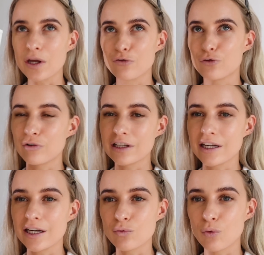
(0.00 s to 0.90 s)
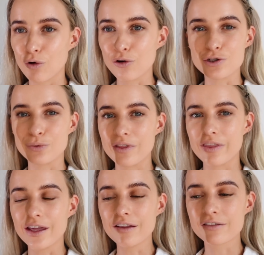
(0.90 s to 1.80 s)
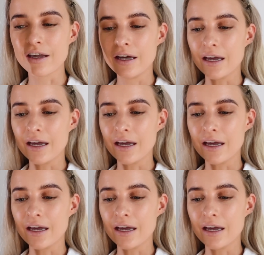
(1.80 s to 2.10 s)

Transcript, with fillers: even really need water with this.